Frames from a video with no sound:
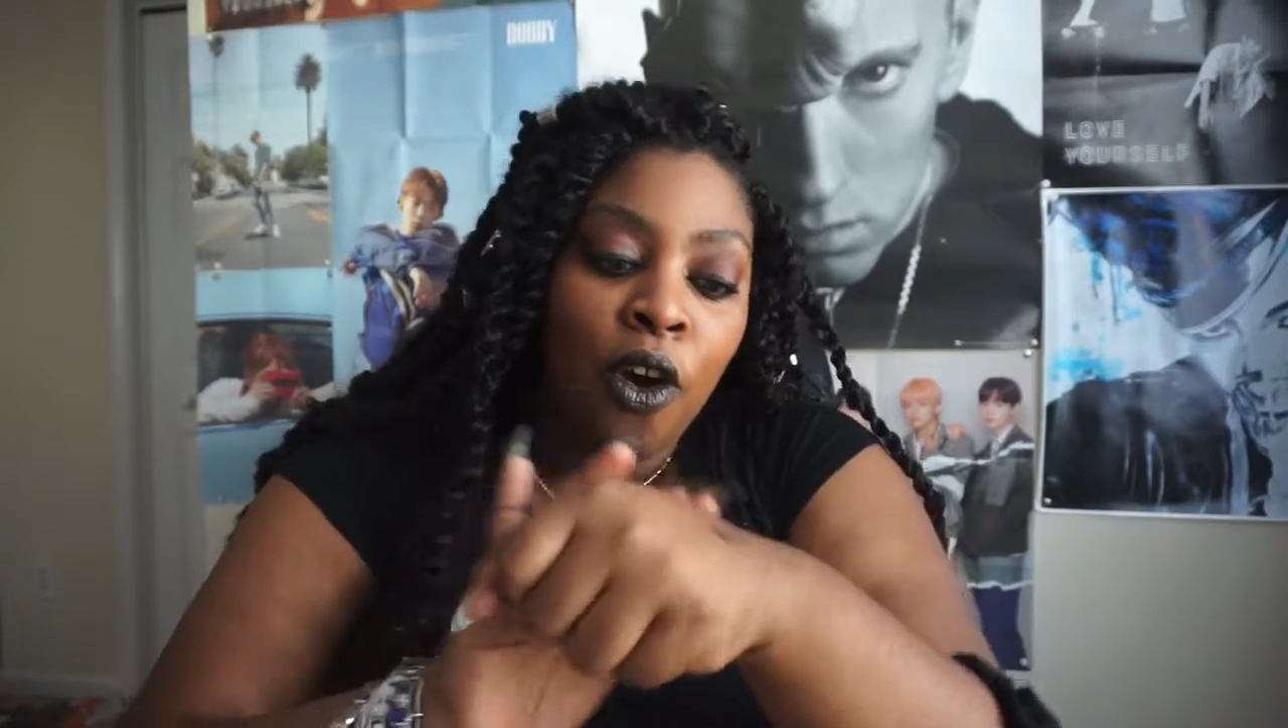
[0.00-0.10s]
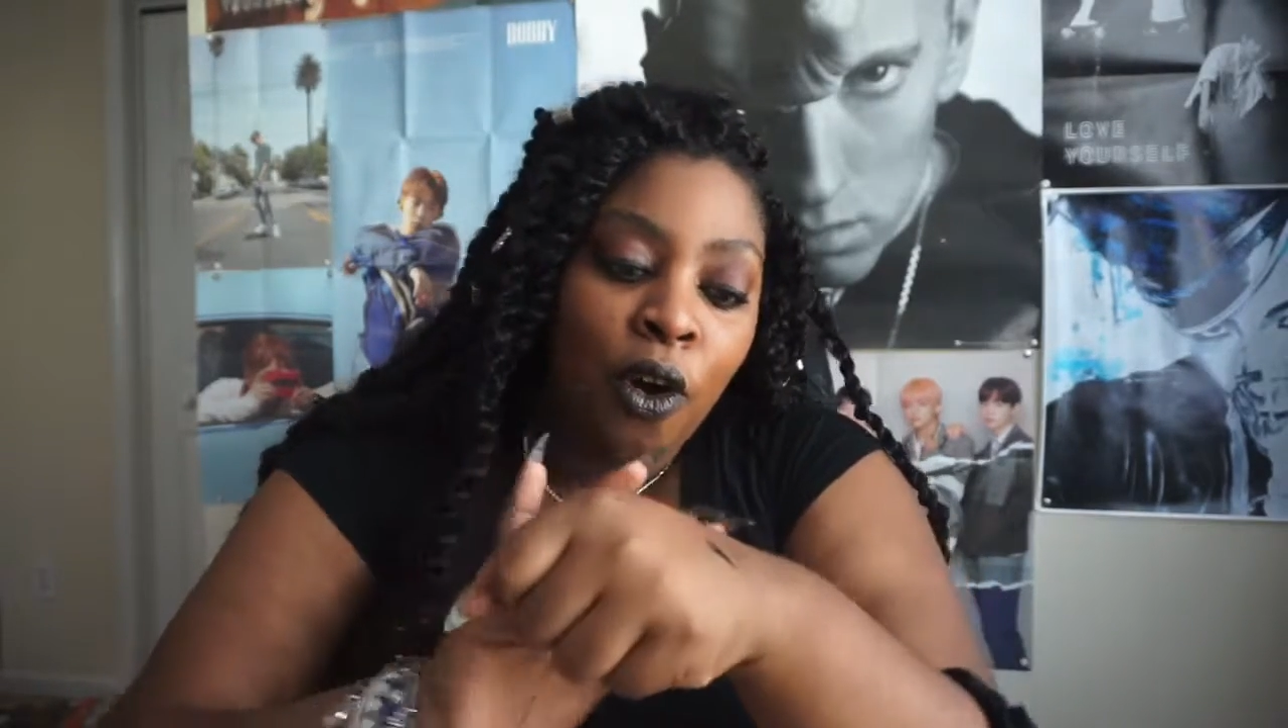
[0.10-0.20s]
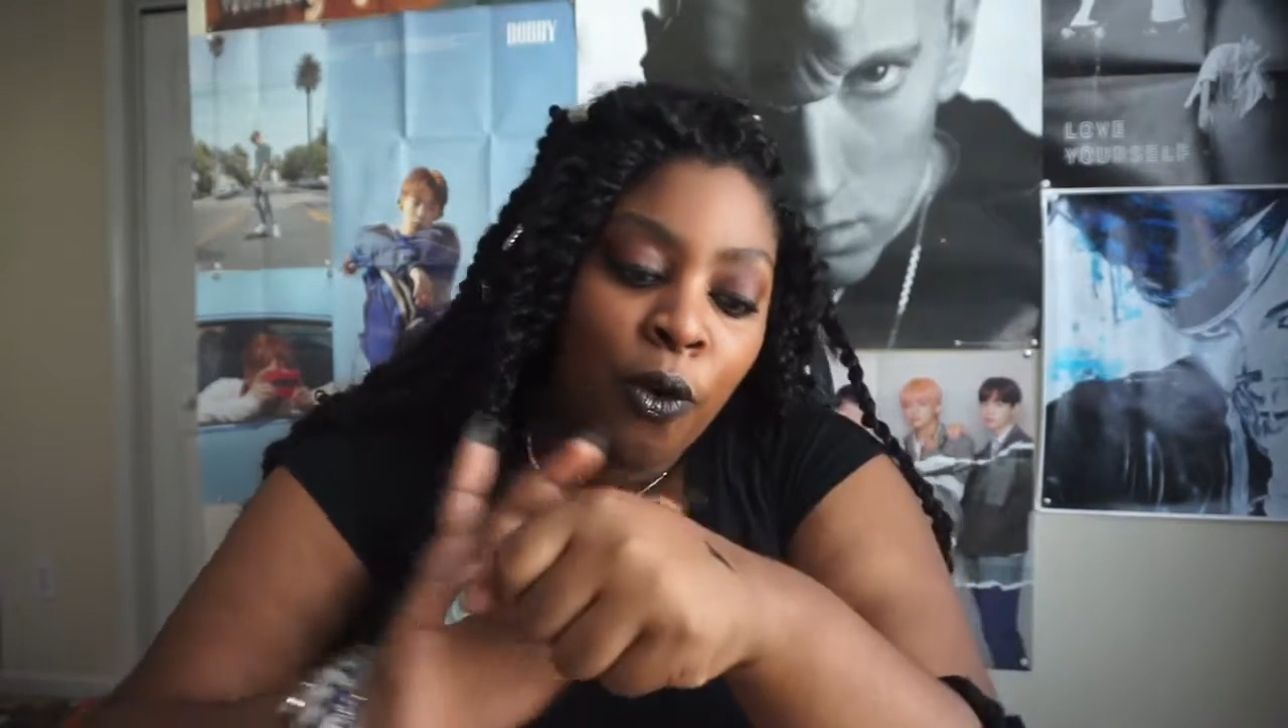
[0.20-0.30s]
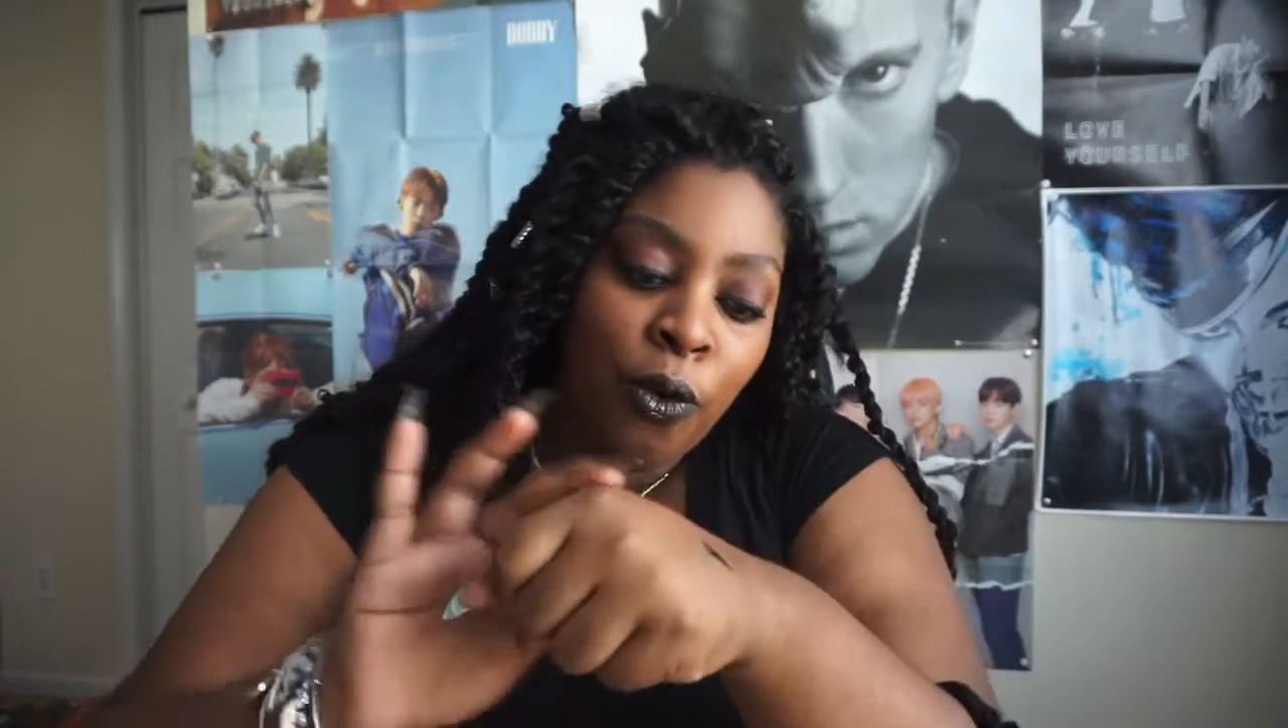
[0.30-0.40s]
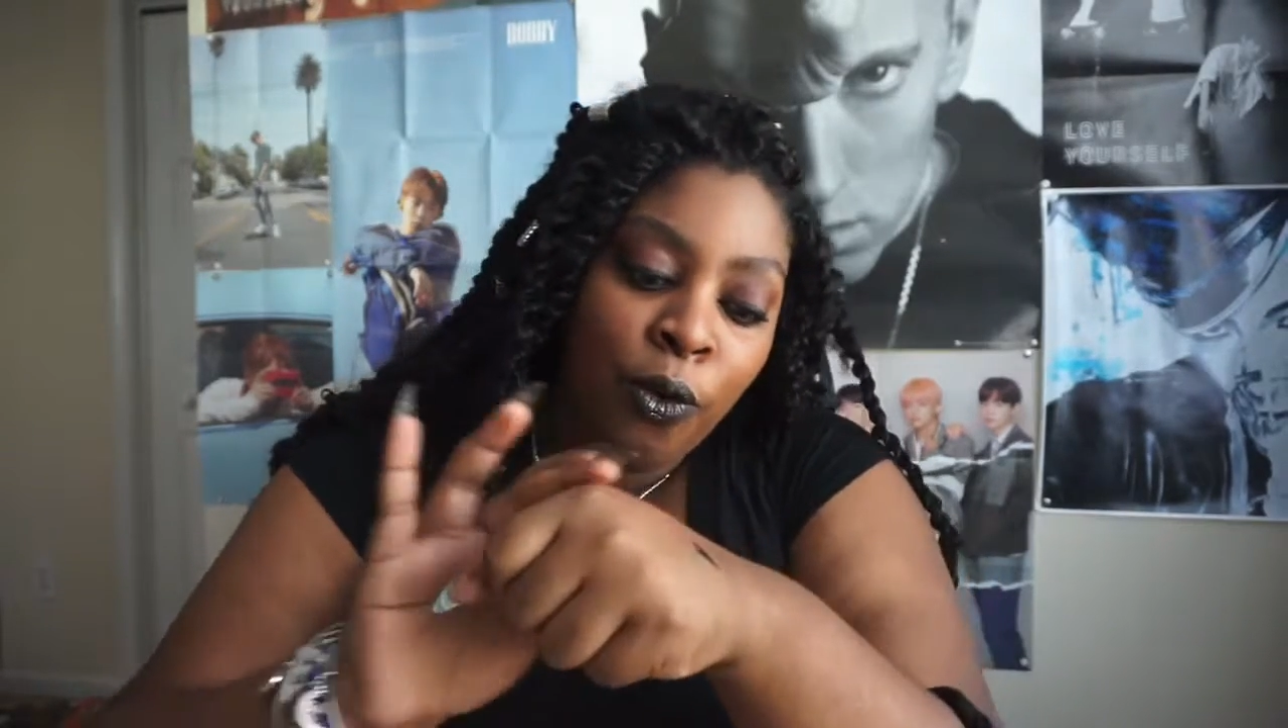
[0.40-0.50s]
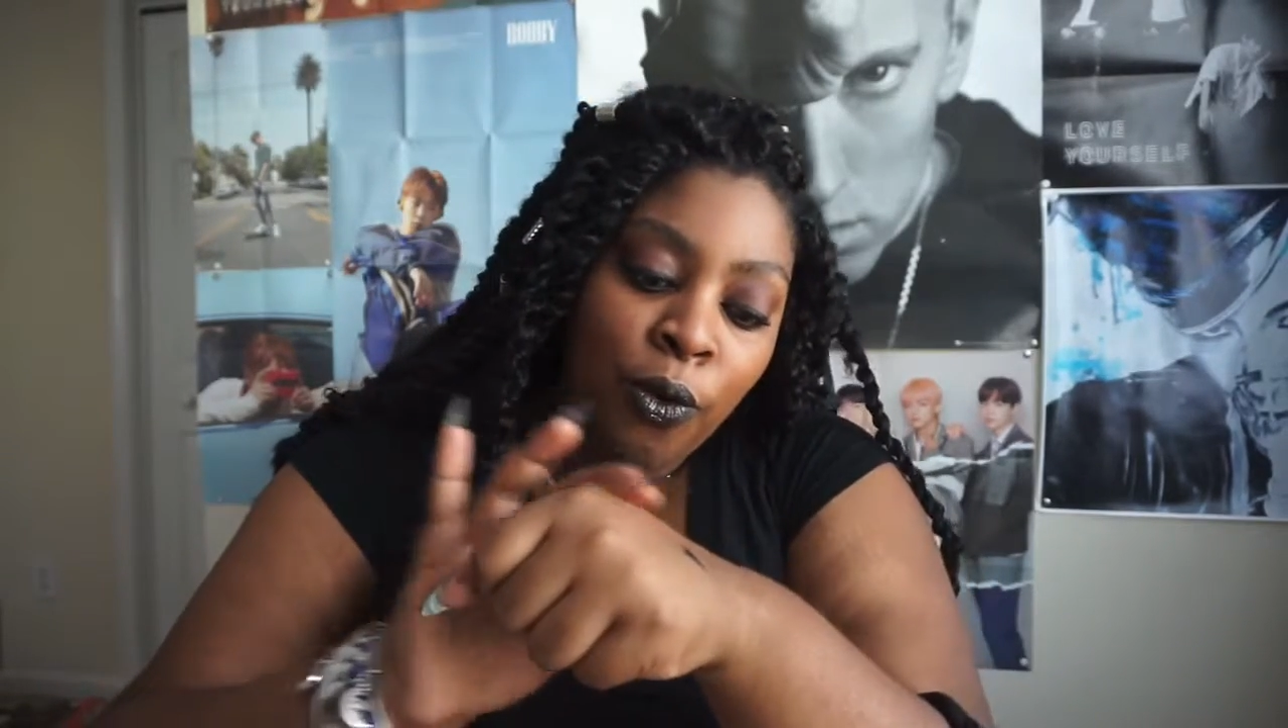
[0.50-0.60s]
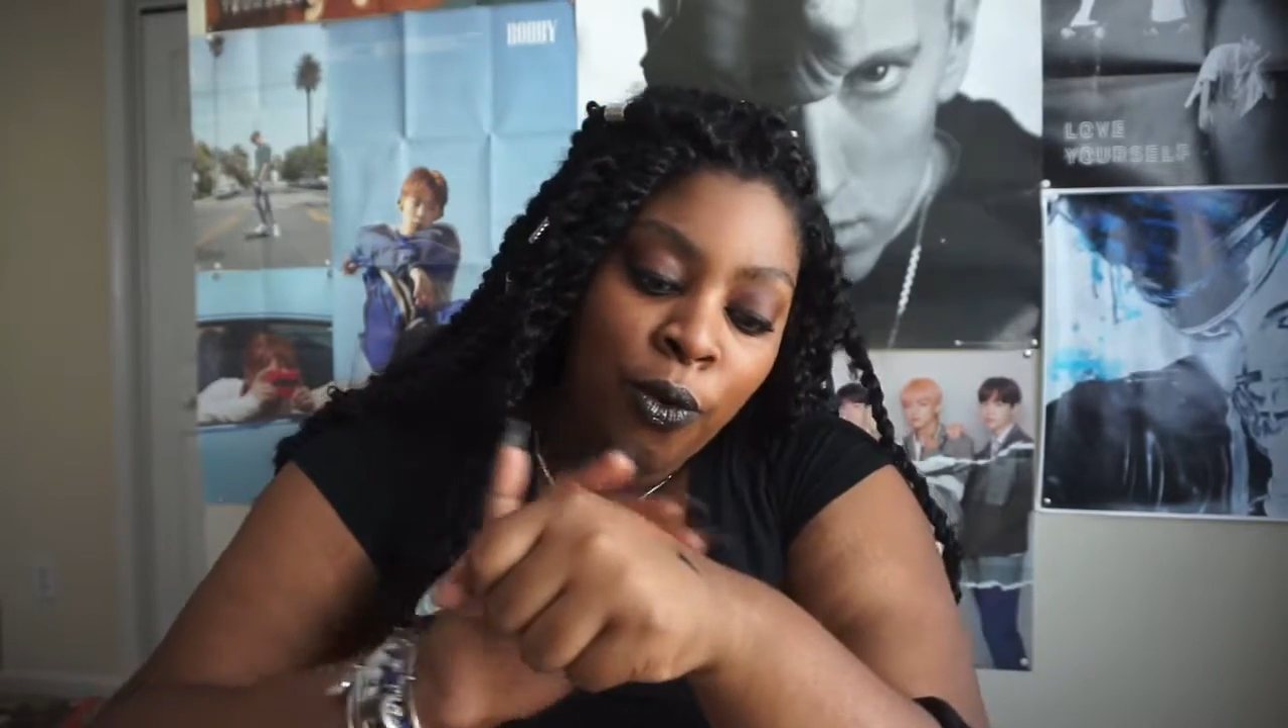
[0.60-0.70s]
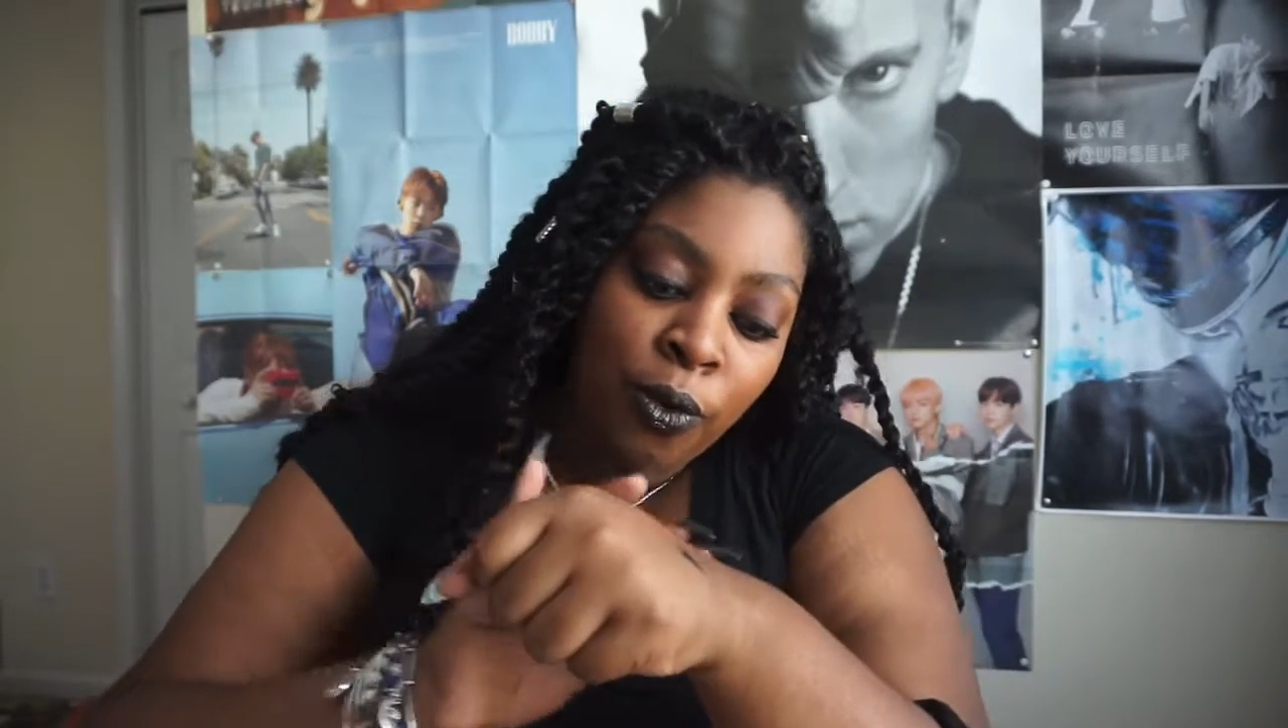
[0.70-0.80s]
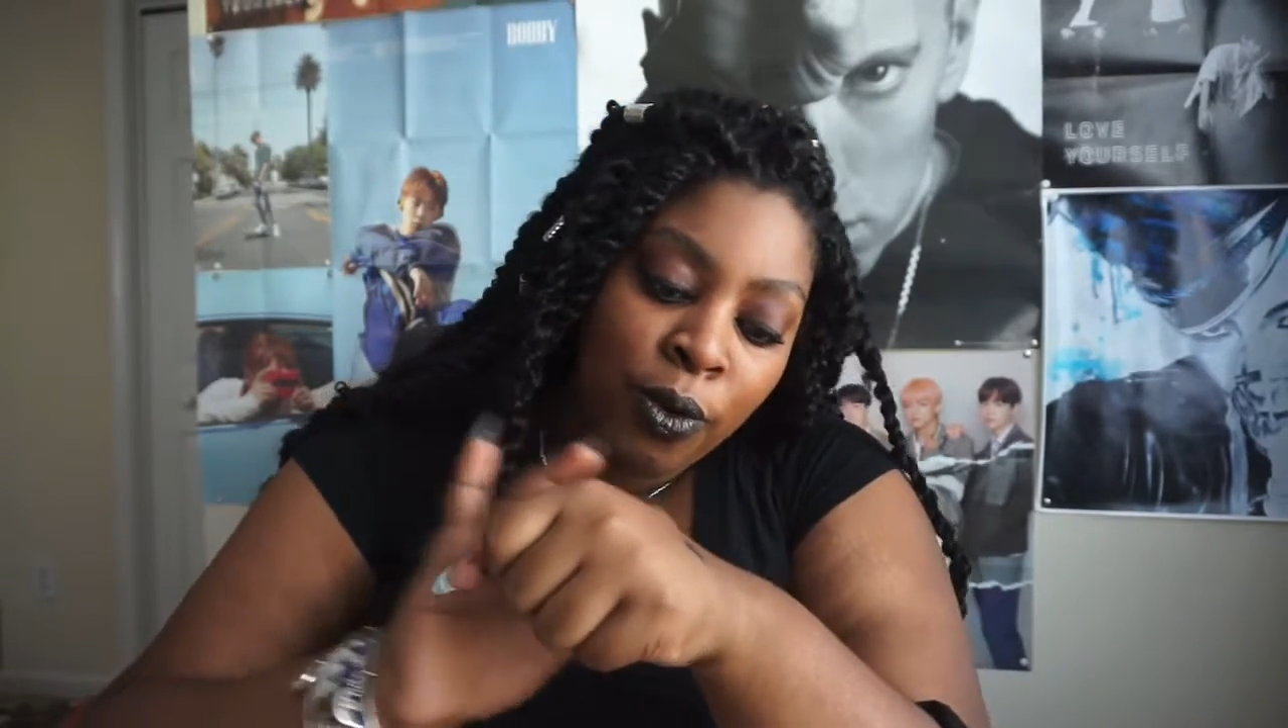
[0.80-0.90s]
Ooh,